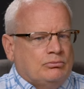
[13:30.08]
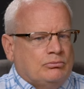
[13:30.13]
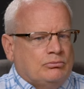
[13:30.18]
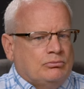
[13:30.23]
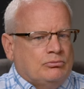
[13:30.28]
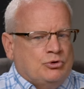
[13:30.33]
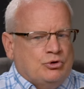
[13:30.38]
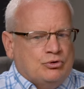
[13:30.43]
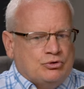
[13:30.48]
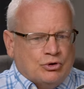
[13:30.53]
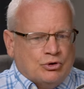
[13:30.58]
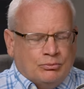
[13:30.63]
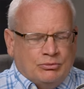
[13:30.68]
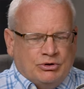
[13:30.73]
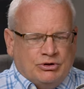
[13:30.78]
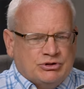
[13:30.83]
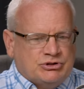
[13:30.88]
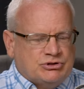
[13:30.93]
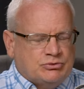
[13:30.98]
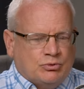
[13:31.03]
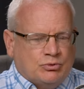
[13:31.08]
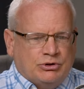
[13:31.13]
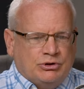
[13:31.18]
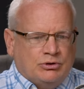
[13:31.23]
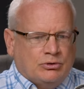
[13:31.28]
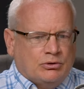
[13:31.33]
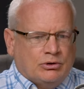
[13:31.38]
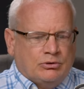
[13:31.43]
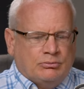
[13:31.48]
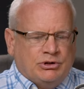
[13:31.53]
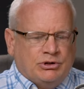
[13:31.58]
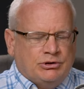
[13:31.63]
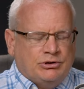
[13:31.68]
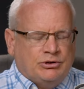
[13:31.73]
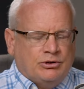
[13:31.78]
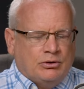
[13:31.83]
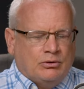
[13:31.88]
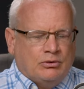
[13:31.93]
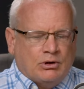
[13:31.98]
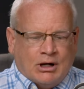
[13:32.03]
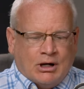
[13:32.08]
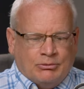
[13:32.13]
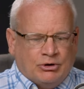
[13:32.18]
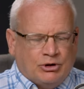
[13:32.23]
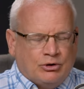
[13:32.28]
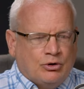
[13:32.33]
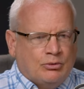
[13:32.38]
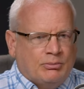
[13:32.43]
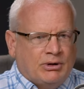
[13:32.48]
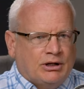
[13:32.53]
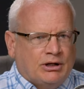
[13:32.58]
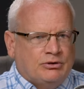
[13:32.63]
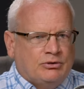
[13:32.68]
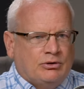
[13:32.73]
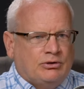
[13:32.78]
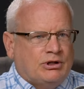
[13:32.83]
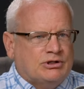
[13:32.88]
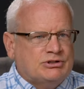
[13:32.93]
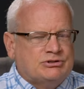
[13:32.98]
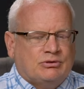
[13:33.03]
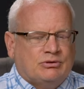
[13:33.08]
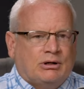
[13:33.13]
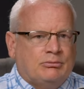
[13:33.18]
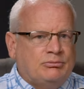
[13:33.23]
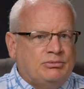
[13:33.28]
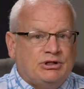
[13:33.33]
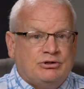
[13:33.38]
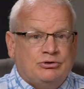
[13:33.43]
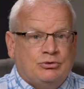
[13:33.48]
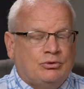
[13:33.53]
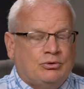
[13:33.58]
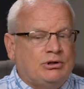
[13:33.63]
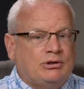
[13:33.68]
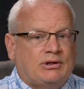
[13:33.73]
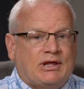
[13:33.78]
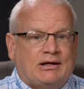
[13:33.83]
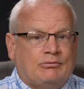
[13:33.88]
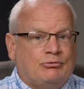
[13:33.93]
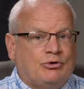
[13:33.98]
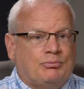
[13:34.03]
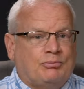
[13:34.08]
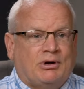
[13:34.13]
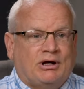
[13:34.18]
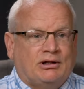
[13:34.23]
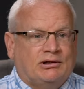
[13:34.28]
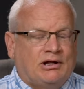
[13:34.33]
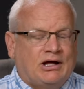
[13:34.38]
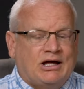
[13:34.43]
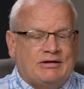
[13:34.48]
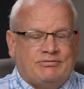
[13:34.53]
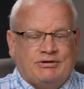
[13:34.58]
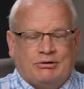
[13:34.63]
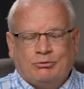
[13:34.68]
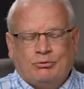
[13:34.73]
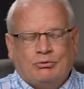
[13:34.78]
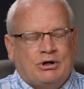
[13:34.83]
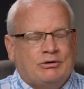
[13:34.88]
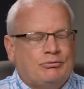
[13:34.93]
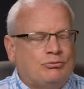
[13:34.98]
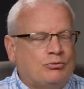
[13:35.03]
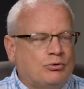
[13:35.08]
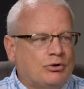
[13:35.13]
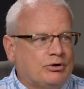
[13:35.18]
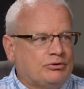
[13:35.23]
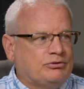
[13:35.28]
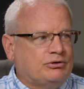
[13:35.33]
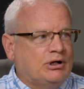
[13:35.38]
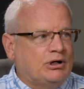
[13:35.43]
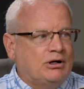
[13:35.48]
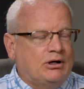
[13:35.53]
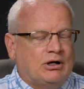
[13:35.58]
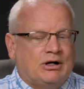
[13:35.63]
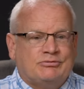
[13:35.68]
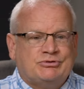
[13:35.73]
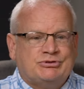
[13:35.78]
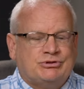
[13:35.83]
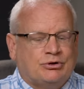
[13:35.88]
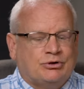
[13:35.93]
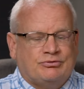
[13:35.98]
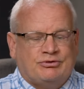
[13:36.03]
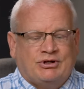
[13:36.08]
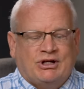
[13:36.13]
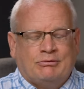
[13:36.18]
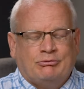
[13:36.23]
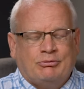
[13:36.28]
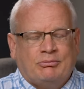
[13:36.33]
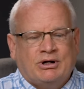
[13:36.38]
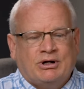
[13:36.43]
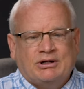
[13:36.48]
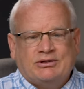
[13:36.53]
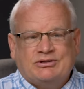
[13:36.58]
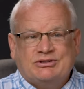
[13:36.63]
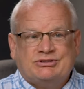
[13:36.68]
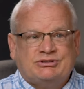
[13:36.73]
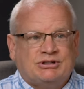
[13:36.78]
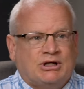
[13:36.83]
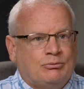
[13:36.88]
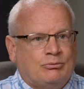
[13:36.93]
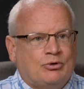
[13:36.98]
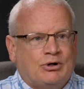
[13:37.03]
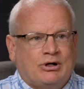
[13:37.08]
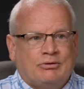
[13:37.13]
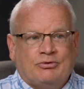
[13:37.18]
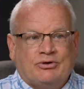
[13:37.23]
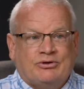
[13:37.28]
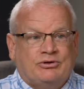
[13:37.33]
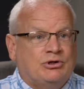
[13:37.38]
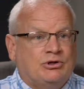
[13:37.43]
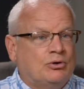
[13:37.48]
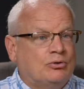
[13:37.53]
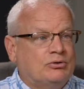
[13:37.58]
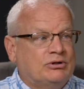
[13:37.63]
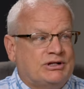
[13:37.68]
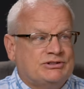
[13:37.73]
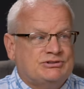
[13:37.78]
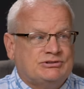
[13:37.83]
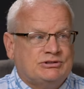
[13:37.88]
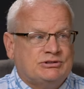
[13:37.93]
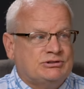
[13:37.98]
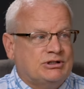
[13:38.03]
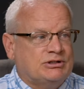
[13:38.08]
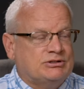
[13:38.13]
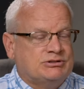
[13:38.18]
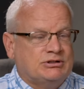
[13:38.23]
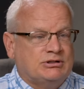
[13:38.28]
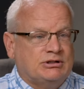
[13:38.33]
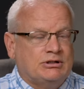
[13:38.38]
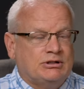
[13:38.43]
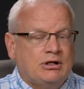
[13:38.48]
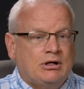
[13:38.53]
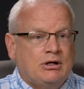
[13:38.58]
you told me this is what you wanted me to do. I'm going to go about doing that. So I'll be doing that with my life. Everywhere I've worked, I've served everybody the same way with no less intensity.